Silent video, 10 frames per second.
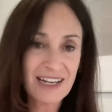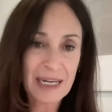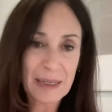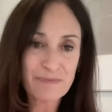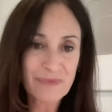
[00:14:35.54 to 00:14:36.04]

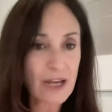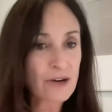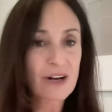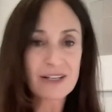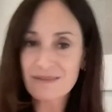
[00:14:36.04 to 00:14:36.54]
um,
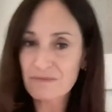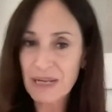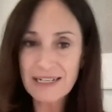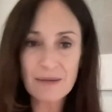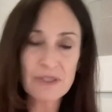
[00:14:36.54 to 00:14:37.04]
across
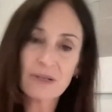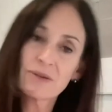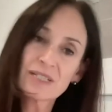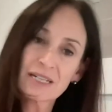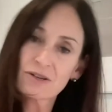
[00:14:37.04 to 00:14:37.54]
many time
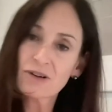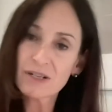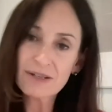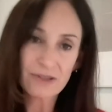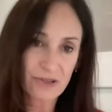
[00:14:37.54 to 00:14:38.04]
zones and
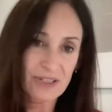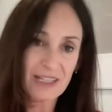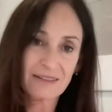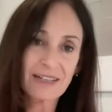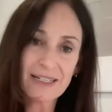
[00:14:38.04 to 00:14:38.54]
across cultures
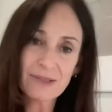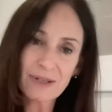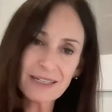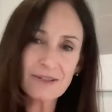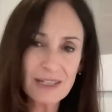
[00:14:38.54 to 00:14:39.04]
and the like. So I
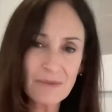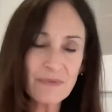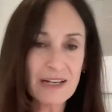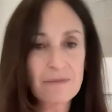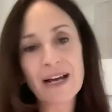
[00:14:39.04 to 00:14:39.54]
think there's
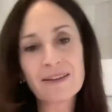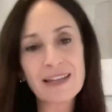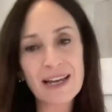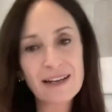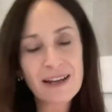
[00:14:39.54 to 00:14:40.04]
something about
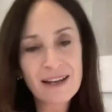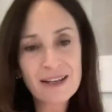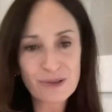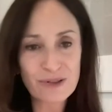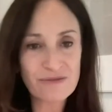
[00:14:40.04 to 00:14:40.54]
that
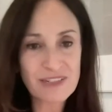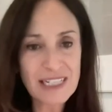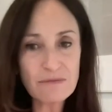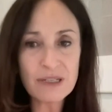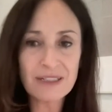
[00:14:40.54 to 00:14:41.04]
sort of
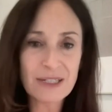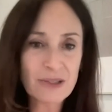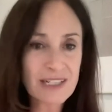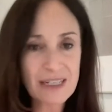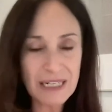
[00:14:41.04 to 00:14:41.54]
team building
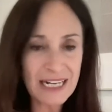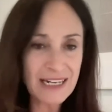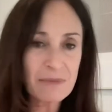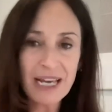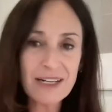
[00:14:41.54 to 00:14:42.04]
trust. I mean,
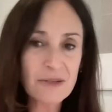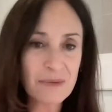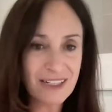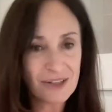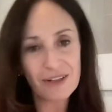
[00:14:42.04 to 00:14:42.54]
any
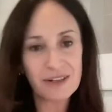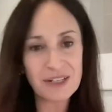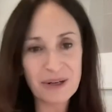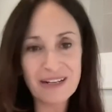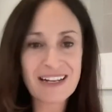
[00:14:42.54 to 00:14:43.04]
management, you you
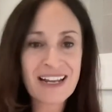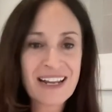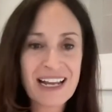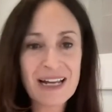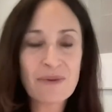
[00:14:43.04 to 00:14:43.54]
know, at
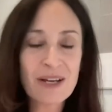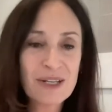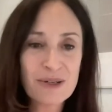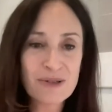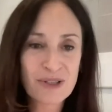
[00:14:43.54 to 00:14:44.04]
N Y
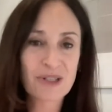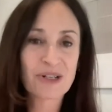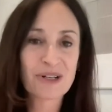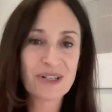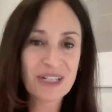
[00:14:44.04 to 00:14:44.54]
U
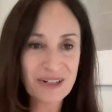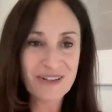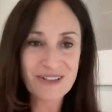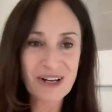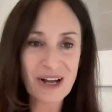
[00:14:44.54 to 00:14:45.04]
Stern, you know,
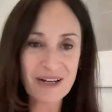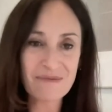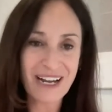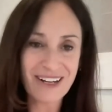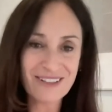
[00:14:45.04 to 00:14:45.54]
they'll talk
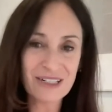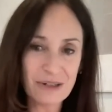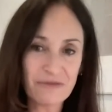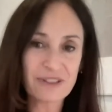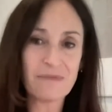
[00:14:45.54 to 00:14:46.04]
about, you
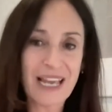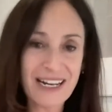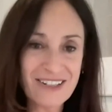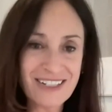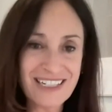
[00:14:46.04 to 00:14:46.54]
know, to
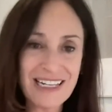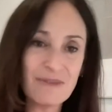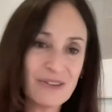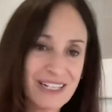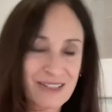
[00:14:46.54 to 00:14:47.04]
manage a
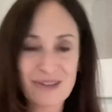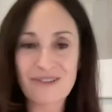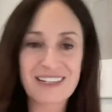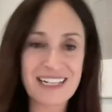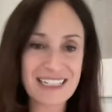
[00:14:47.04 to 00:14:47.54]
team, you need
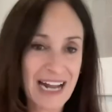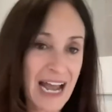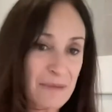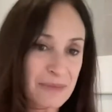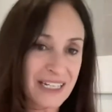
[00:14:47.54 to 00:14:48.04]
certain things to
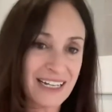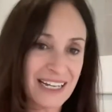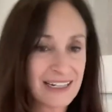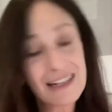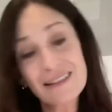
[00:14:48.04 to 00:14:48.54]
happen.
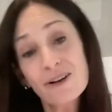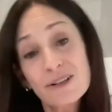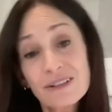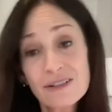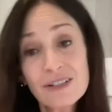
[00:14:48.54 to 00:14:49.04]
And that's
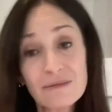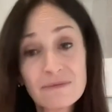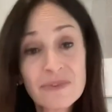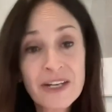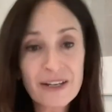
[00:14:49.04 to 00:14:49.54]
harder to do
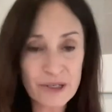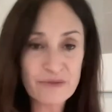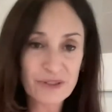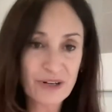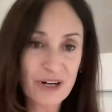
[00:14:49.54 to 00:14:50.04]

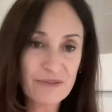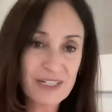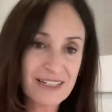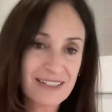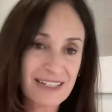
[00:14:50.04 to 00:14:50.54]
over, over
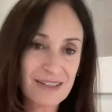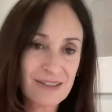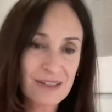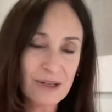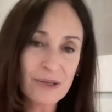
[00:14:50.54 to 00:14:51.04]

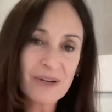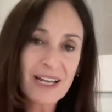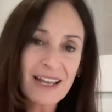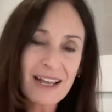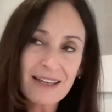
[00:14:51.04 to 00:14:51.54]
distance. So,
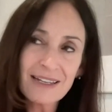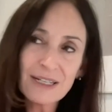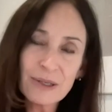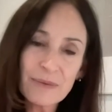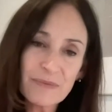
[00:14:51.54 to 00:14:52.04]

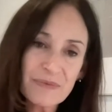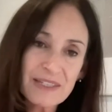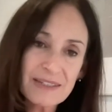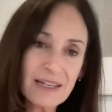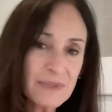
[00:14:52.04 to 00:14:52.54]
you know,
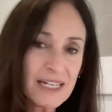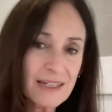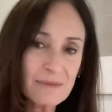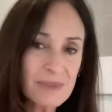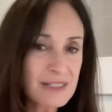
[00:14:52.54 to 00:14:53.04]

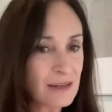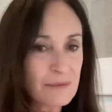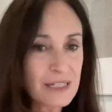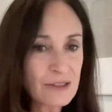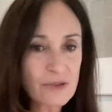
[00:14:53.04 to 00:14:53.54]
sometimes
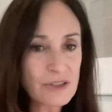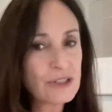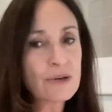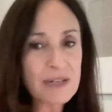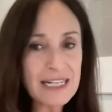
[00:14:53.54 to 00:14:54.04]
some industries,
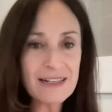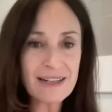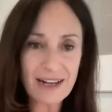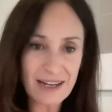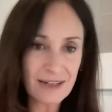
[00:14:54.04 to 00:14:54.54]
you don't need
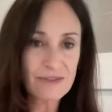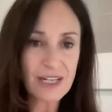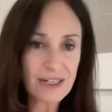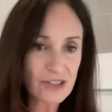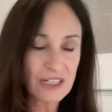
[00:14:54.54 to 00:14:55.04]
that kind of
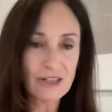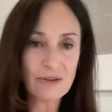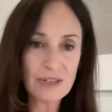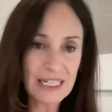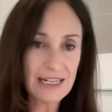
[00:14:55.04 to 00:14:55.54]
touch and you
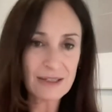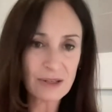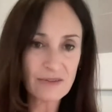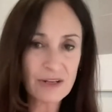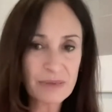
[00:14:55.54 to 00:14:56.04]
don't need that
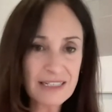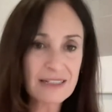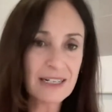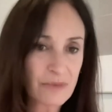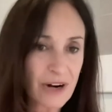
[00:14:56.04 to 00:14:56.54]
sort of
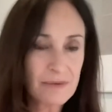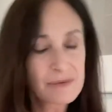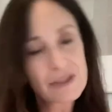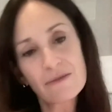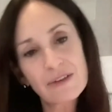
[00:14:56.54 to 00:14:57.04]
complexity and
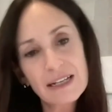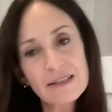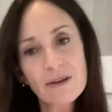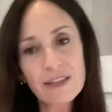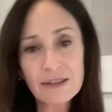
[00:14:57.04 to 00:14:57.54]
problem solving.
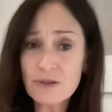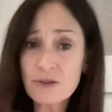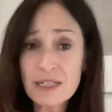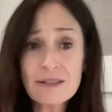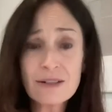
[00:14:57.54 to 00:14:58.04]
And so I think those
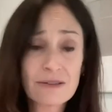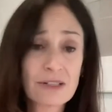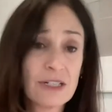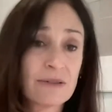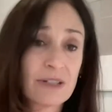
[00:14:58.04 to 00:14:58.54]
are easier
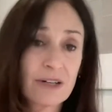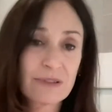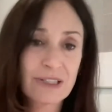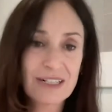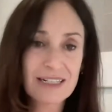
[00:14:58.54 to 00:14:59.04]
to do
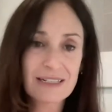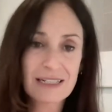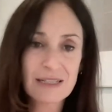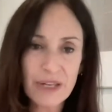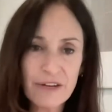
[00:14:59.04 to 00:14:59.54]
over long
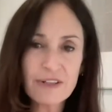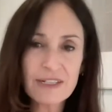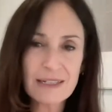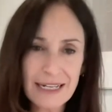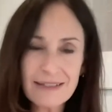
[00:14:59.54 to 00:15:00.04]
distance. But if
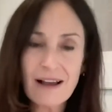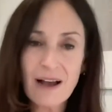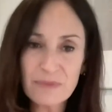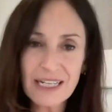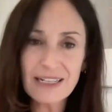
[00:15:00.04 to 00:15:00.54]
it gets
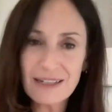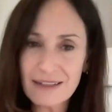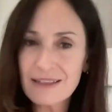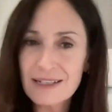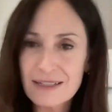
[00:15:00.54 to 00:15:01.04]
complicated,
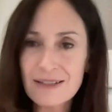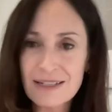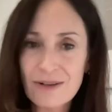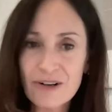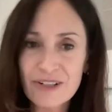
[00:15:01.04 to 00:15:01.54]
I think it's
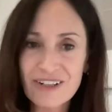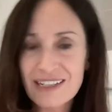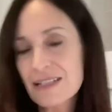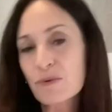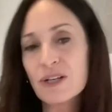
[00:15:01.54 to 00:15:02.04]
it's harder.
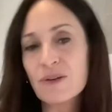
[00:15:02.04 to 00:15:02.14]
And that's where